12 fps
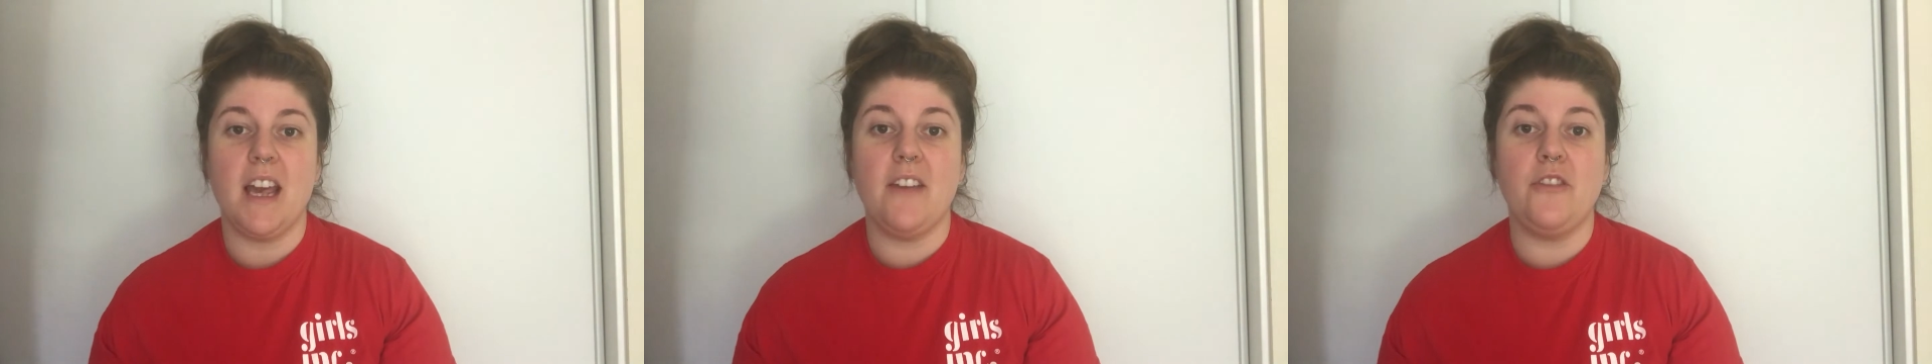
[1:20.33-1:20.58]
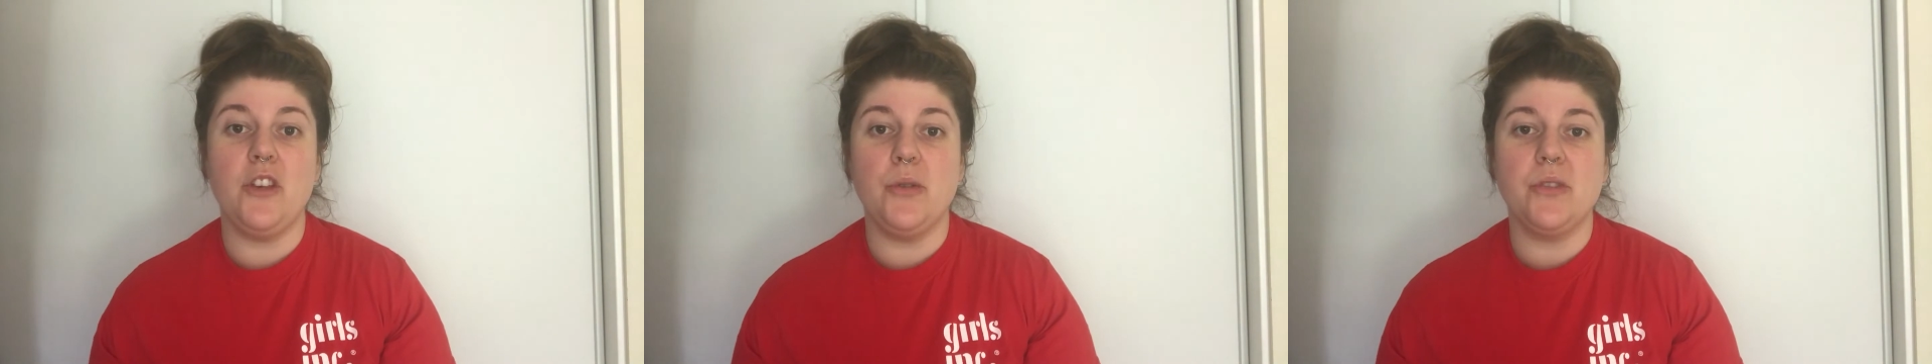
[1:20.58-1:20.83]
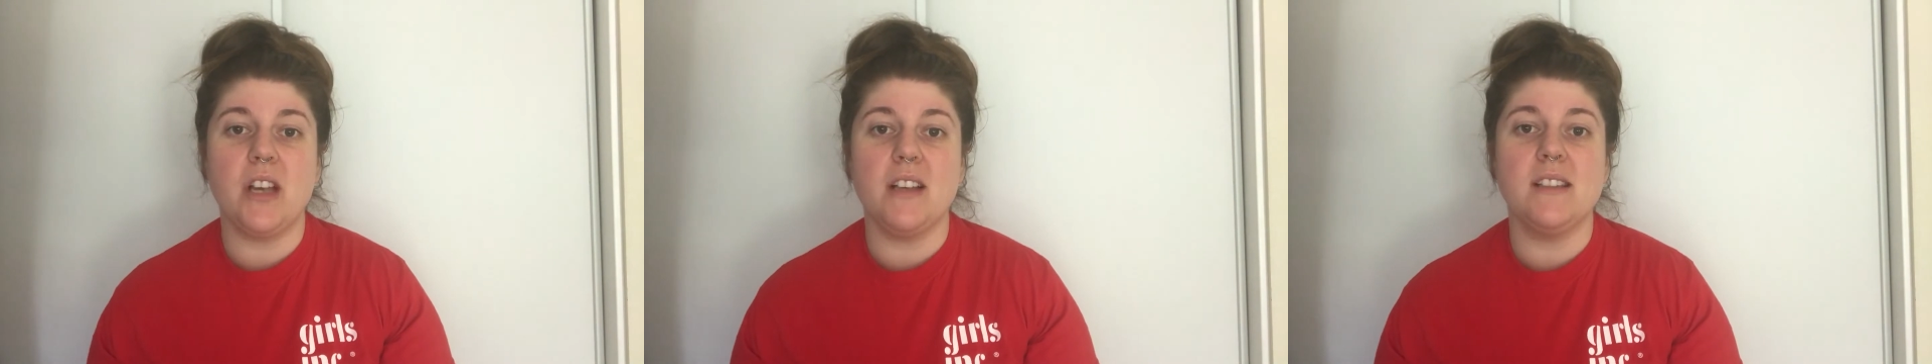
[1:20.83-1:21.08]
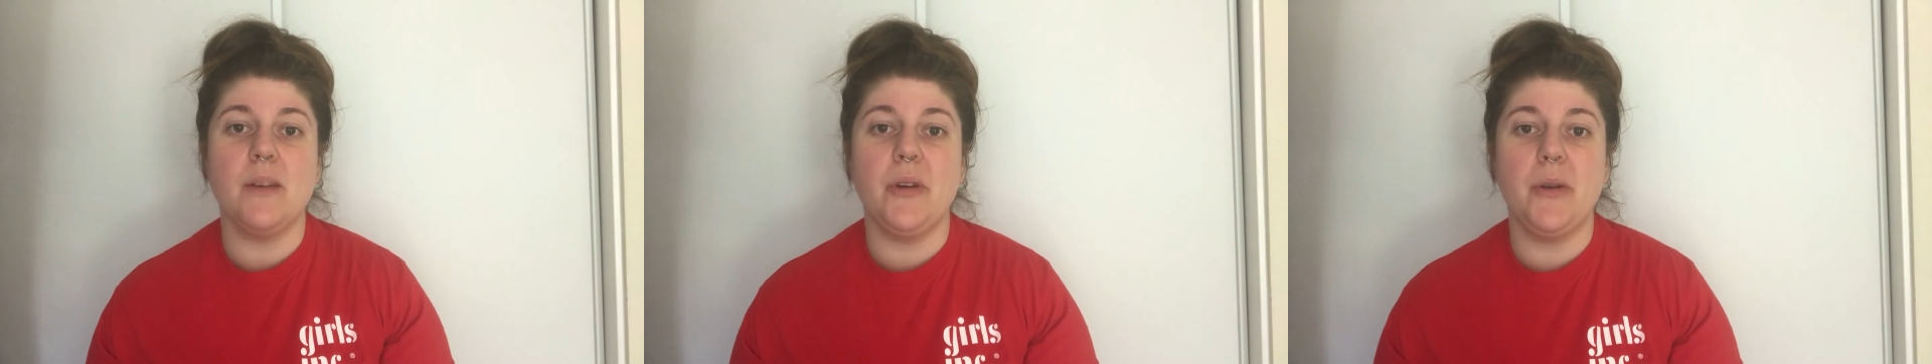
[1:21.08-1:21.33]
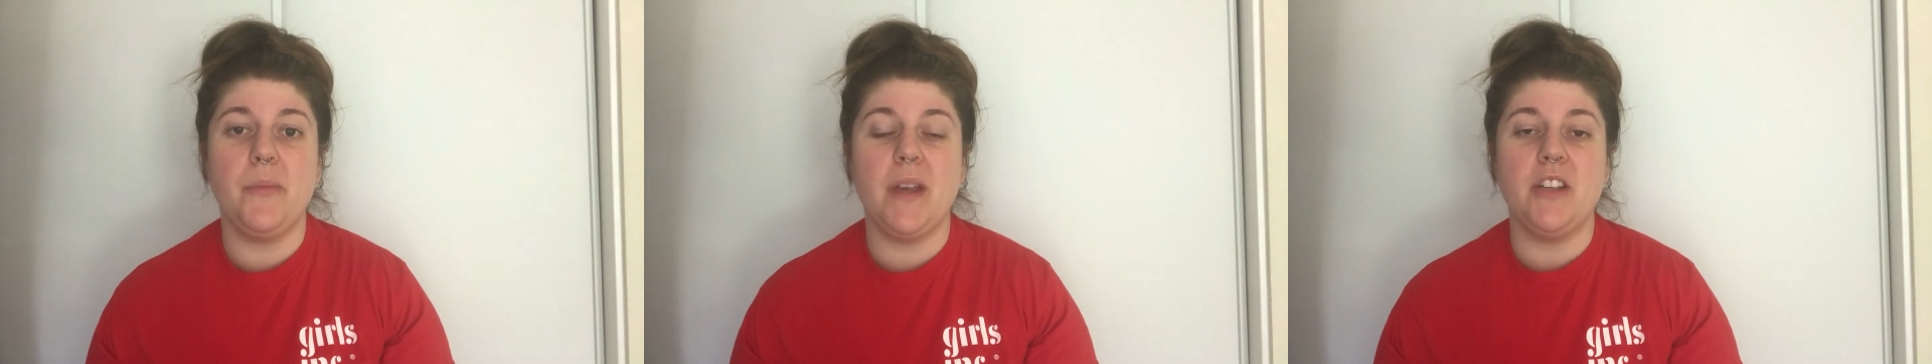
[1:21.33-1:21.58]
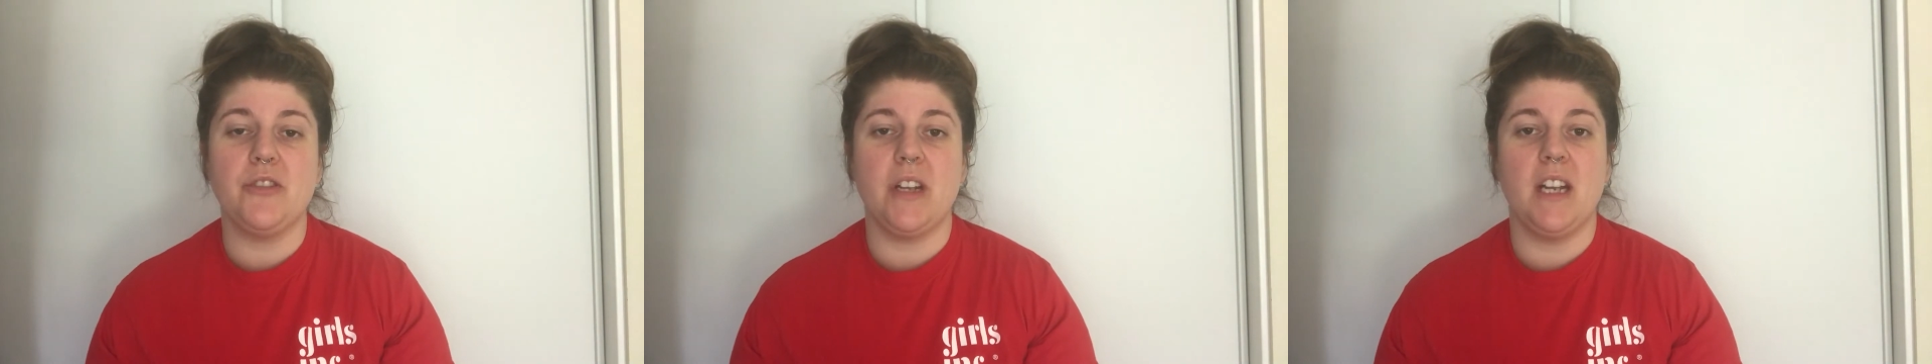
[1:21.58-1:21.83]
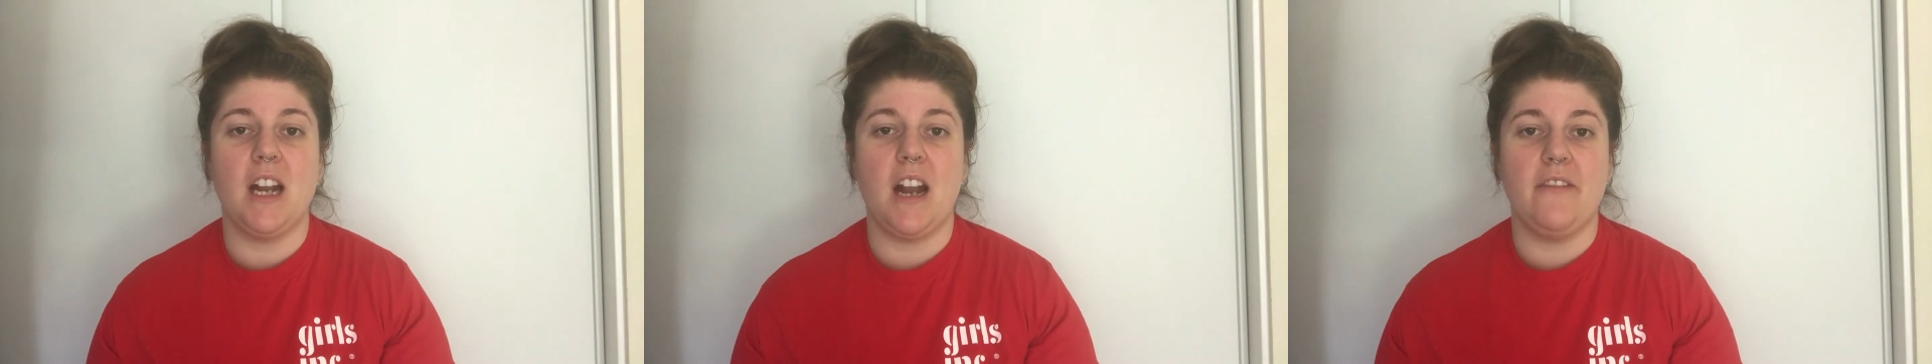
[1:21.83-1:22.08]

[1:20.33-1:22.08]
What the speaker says: If you saw someone being treated